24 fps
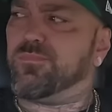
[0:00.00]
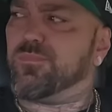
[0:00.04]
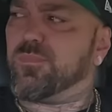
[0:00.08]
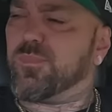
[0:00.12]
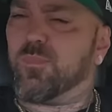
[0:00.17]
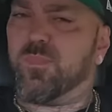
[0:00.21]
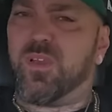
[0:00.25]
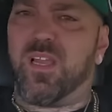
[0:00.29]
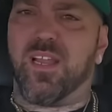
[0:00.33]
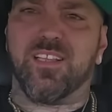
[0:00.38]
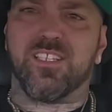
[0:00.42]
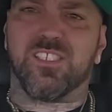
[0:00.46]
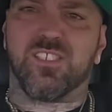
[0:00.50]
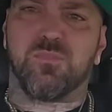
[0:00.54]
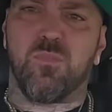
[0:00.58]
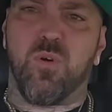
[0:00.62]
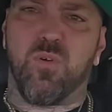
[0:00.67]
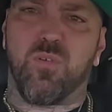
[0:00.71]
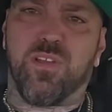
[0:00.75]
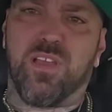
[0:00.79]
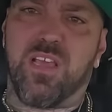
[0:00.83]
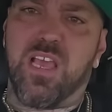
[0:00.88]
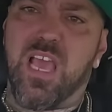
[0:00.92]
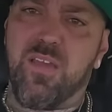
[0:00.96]
Man, they
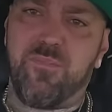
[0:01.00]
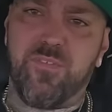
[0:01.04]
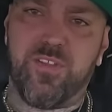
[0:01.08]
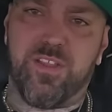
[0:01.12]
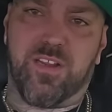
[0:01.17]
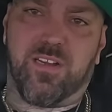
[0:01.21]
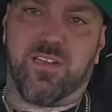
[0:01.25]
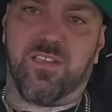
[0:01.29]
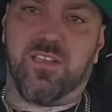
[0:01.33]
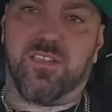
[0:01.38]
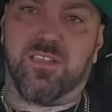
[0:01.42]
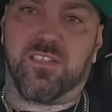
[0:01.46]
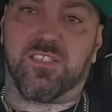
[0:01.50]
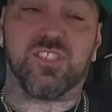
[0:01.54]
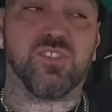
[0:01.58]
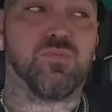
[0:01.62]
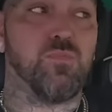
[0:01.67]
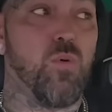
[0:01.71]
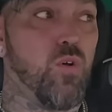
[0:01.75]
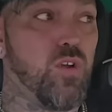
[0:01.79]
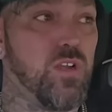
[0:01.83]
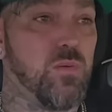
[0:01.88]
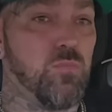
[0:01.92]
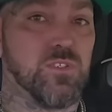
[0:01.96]
smoking heavy in here.
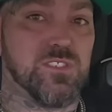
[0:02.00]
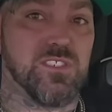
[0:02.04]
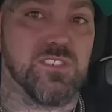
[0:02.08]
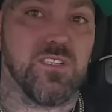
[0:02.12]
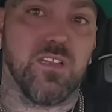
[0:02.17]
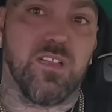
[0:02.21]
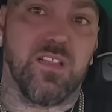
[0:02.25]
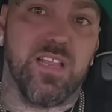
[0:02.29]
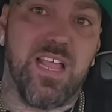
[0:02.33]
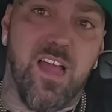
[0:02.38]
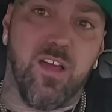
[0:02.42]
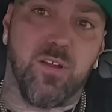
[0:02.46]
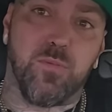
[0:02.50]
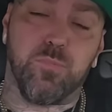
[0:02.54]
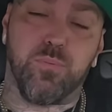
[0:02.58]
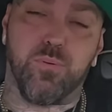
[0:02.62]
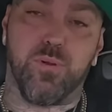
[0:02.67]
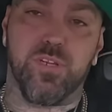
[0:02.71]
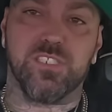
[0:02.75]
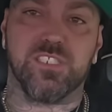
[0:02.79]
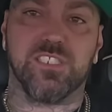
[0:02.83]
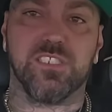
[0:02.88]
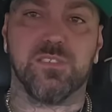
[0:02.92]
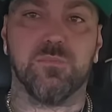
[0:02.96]
Smoking was still allowed in
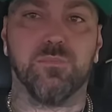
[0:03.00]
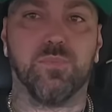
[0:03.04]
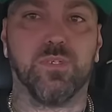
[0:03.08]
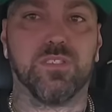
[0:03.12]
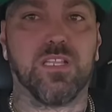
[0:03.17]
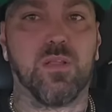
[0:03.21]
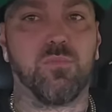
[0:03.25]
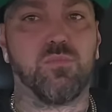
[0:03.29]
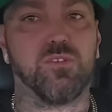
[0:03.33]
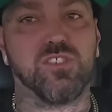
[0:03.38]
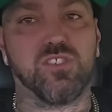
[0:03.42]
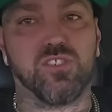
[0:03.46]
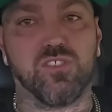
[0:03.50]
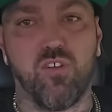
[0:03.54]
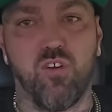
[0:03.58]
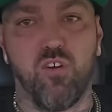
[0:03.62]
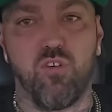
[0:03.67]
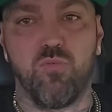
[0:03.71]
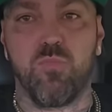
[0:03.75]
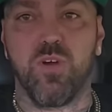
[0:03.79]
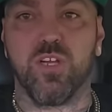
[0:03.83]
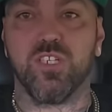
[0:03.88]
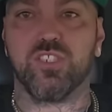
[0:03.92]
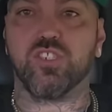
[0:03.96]
prison, but there was so
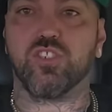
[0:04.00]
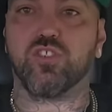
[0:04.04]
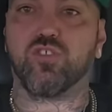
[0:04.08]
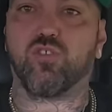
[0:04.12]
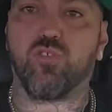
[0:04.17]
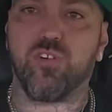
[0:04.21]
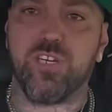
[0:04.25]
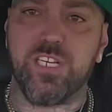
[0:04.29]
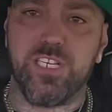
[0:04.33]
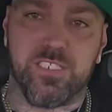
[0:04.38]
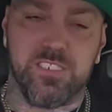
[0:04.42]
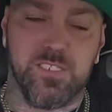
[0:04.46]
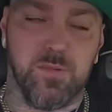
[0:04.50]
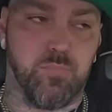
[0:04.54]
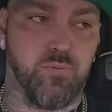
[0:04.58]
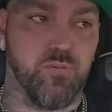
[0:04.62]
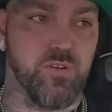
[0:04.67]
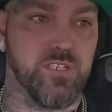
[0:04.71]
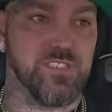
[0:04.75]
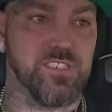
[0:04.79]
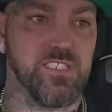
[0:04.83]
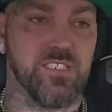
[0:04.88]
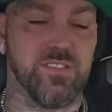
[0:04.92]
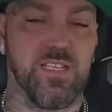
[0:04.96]
much tree in the
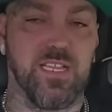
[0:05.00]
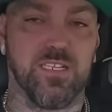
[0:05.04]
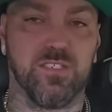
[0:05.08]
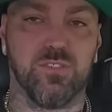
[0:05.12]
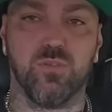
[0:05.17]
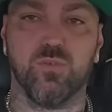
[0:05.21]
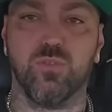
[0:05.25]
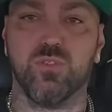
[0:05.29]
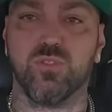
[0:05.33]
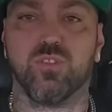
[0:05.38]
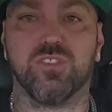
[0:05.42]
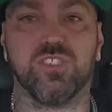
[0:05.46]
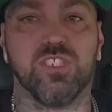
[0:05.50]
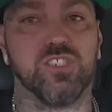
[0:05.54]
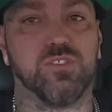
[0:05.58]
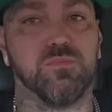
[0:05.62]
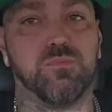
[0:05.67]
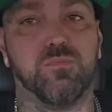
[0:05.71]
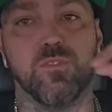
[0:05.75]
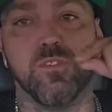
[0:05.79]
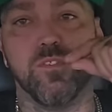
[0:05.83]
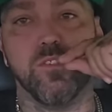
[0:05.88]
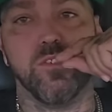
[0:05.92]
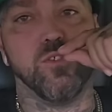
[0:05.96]
prison that dudes were just
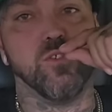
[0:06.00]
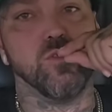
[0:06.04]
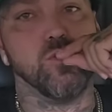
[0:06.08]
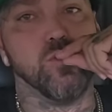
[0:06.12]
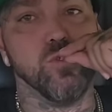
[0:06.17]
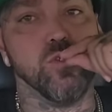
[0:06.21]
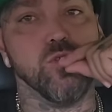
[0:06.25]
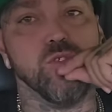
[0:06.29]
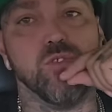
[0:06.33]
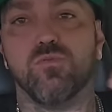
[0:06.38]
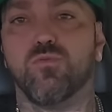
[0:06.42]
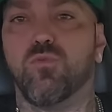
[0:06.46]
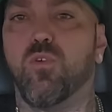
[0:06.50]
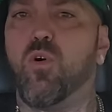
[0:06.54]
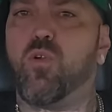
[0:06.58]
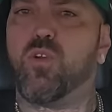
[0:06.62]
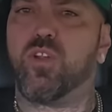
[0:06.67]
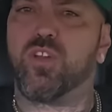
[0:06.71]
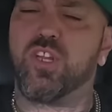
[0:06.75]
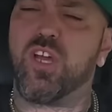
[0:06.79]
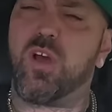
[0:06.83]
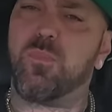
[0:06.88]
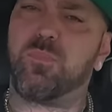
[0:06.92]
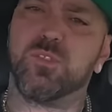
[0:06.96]

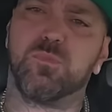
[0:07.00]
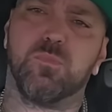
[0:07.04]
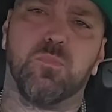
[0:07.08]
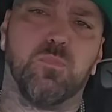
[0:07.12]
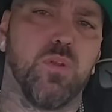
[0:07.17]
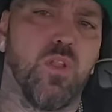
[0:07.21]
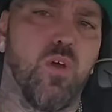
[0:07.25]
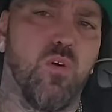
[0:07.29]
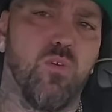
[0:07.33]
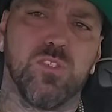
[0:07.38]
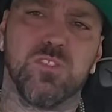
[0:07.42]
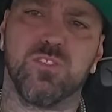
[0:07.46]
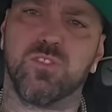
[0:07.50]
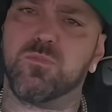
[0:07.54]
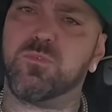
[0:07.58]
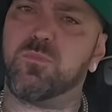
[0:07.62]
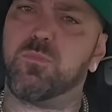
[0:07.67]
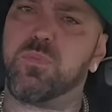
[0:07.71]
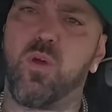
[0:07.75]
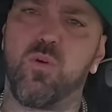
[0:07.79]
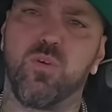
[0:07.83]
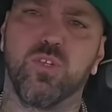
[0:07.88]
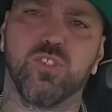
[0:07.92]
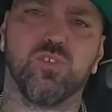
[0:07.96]
rolling up and blowing
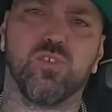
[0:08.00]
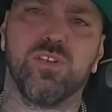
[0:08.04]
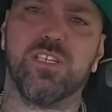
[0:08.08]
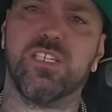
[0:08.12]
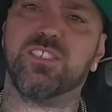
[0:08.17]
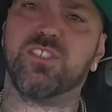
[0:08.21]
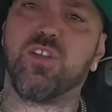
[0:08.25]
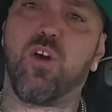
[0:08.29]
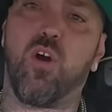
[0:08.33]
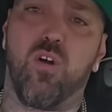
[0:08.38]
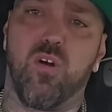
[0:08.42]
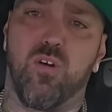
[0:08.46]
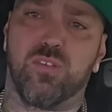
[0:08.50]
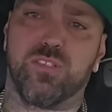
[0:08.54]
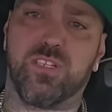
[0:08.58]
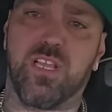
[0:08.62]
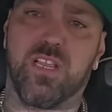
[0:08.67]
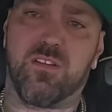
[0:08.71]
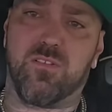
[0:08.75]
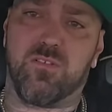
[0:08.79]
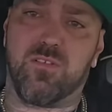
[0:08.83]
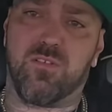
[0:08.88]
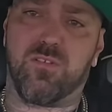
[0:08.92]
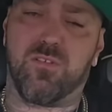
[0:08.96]
blowing trees all
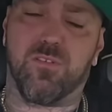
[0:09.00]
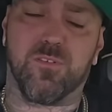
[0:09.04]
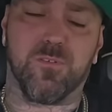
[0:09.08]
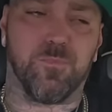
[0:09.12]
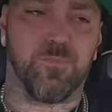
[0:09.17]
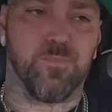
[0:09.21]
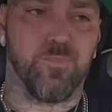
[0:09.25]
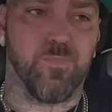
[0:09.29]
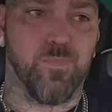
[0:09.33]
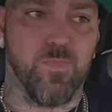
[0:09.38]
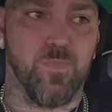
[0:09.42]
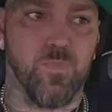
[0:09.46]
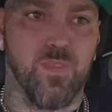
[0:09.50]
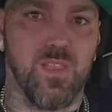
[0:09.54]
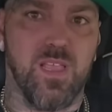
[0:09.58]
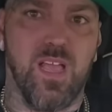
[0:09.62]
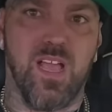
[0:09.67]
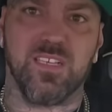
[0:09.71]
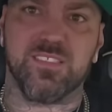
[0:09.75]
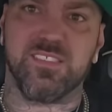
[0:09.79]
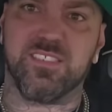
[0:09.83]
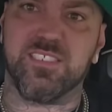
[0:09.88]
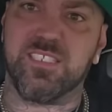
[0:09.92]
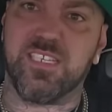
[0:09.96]
day long.
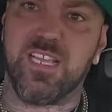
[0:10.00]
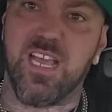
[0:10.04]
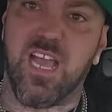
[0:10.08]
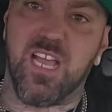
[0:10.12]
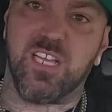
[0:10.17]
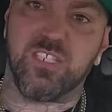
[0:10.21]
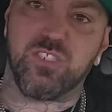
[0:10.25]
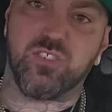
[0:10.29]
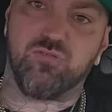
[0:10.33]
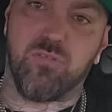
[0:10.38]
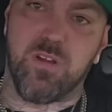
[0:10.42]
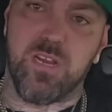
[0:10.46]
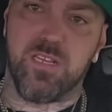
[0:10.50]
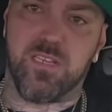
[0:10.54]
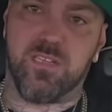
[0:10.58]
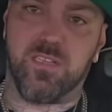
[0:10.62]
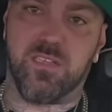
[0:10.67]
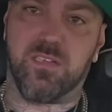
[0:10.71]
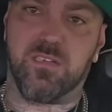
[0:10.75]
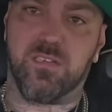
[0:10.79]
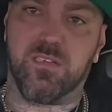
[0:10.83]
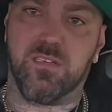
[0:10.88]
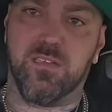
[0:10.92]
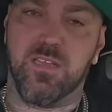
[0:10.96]
I see guys
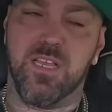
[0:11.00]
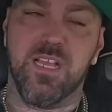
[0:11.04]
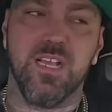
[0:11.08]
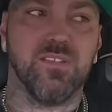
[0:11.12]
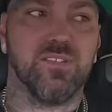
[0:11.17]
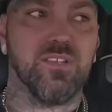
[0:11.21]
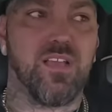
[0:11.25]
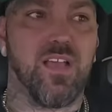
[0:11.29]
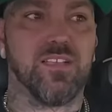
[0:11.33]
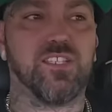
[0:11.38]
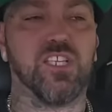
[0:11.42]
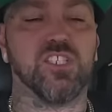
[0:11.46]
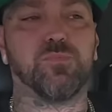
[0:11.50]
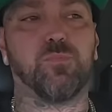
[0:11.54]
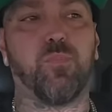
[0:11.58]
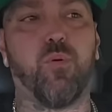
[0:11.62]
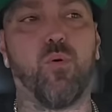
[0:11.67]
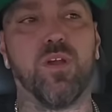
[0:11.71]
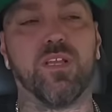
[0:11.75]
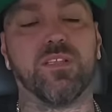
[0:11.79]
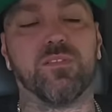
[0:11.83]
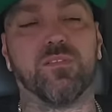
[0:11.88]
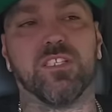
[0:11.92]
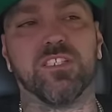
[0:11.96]
drinking. Now, at this
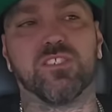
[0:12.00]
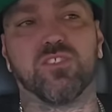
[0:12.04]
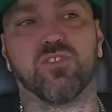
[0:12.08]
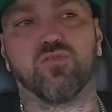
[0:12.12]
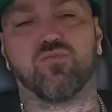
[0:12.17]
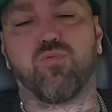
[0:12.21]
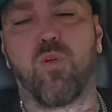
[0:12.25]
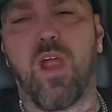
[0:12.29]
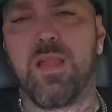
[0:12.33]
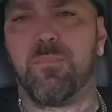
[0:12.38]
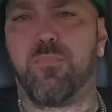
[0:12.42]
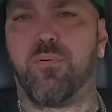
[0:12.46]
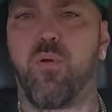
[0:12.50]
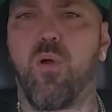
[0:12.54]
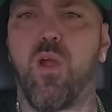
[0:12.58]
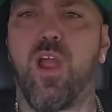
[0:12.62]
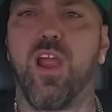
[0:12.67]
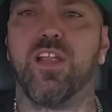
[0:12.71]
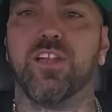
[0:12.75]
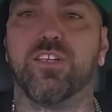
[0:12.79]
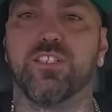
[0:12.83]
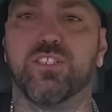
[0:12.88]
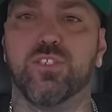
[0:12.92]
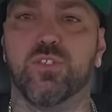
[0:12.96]
point, this is right
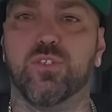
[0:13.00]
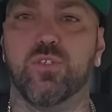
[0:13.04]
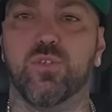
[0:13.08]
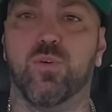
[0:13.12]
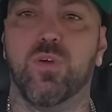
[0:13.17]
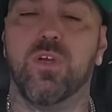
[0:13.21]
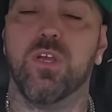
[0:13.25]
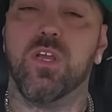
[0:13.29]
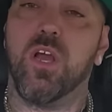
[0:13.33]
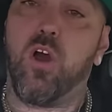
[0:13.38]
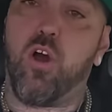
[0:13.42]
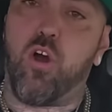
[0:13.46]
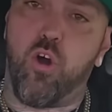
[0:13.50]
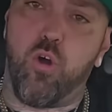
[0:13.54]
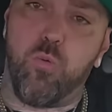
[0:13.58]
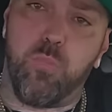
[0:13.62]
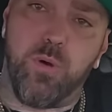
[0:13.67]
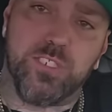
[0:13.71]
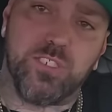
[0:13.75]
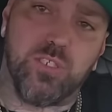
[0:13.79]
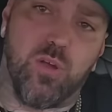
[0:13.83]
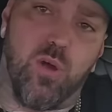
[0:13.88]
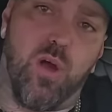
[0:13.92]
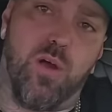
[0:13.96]
prior to a whole
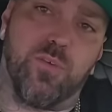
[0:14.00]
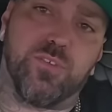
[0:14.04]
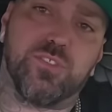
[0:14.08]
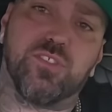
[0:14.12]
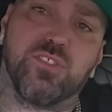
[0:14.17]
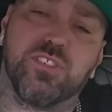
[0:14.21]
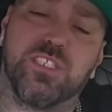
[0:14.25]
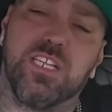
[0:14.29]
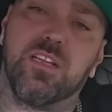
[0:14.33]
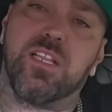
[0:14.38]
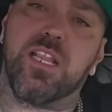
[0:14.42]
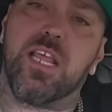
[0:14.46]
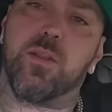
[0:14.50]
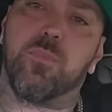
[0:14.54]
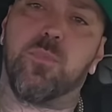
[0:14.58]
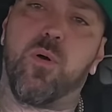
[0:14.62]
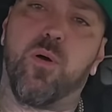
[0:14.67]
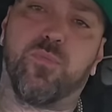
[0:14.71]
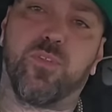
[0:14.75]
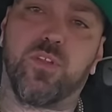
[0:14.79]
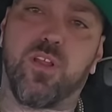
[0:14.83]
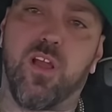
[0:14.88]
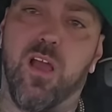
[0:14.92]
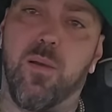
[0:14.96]
bunch of officers getting let up
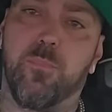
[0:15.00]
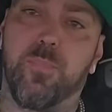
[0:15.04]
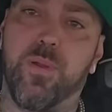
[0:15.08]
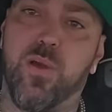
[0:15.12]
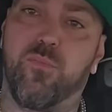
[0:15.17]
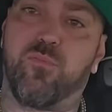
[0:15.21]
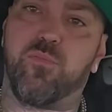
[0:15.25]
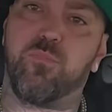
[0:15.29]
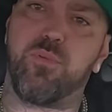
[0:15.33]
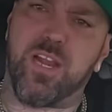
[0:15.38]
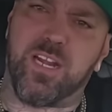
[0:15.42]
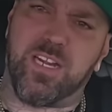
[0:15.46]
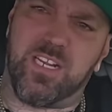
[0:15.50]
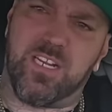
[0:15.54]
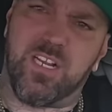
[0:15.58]
off the compound for bringing in